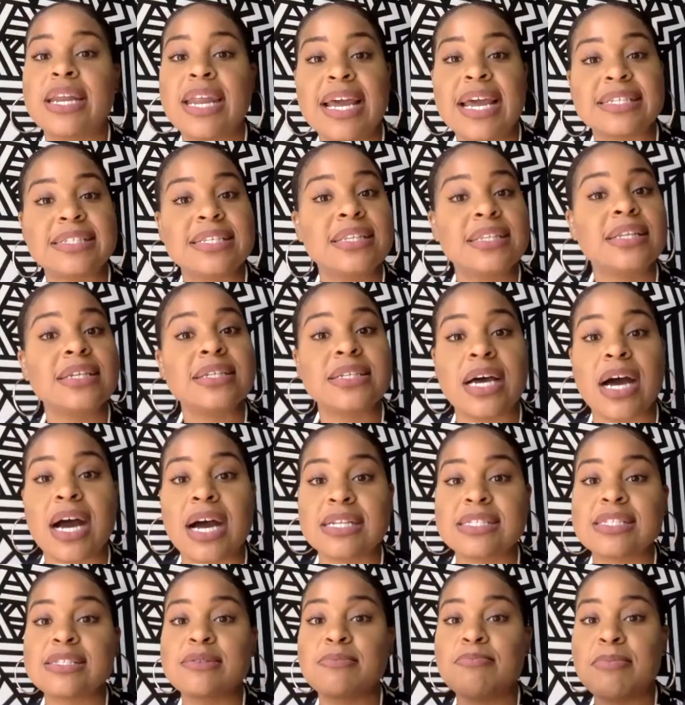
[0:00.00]
The
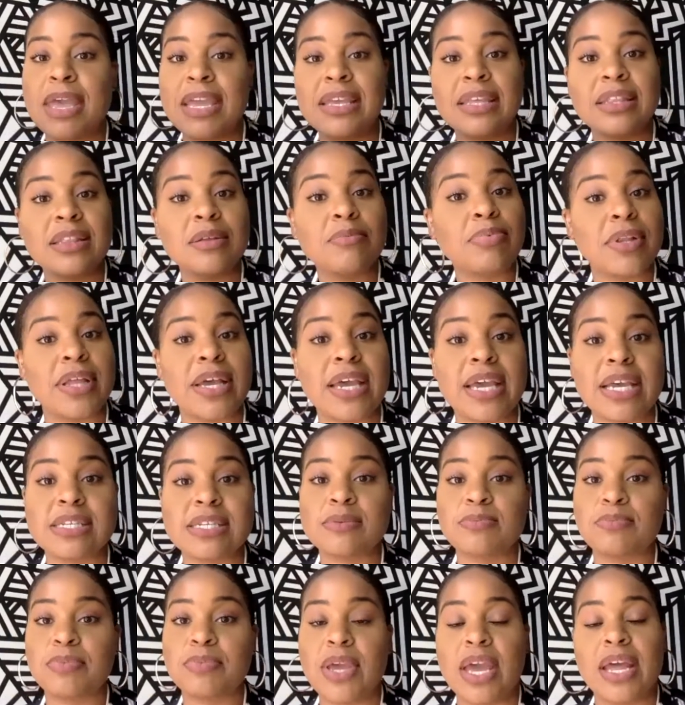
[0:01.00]
dots, making the plays,
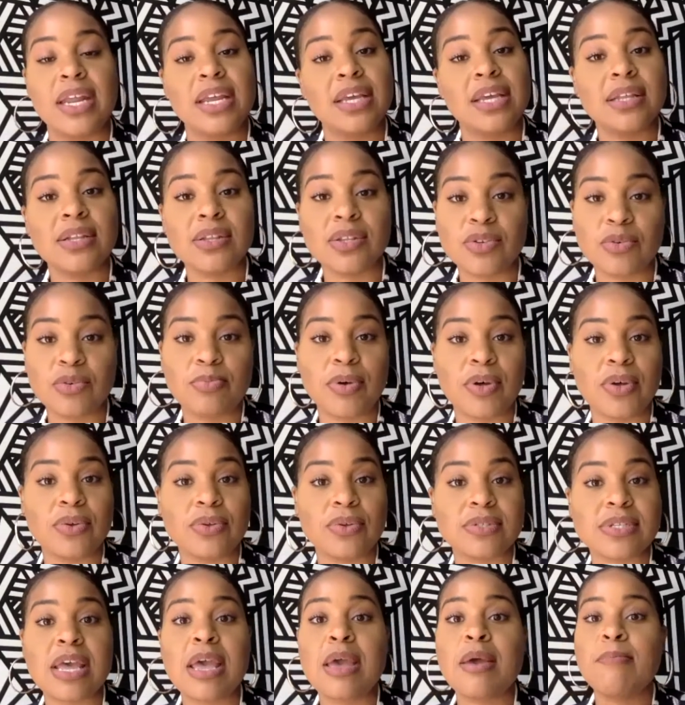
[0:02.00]
getting in the loopholes,
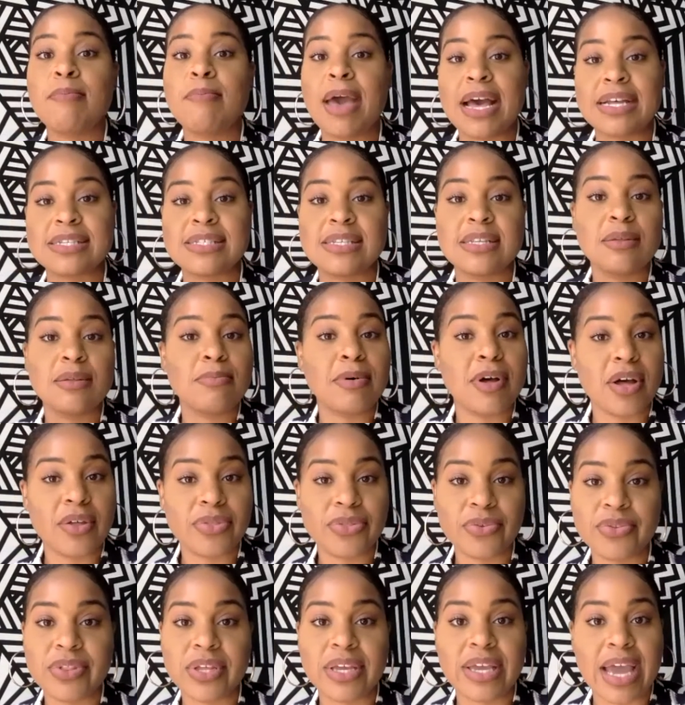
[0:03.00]
passing the ball
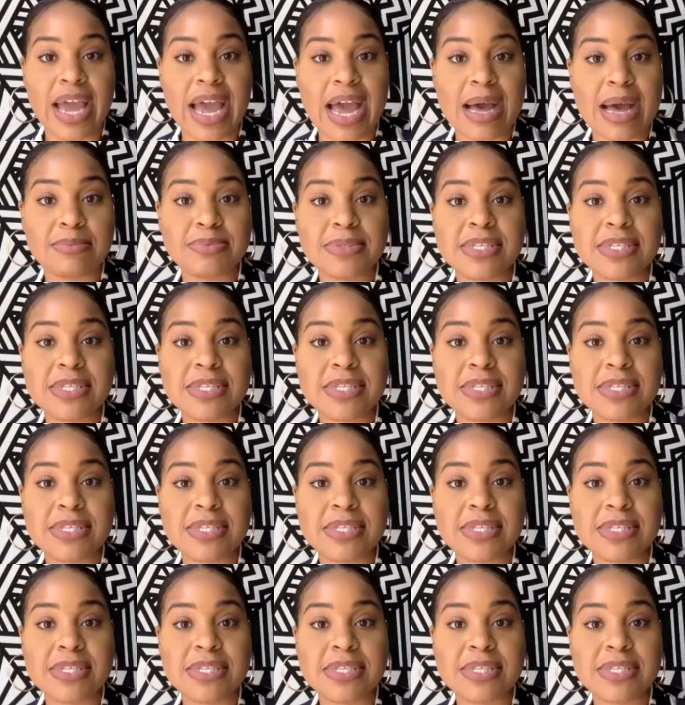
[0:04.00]
through the gaps.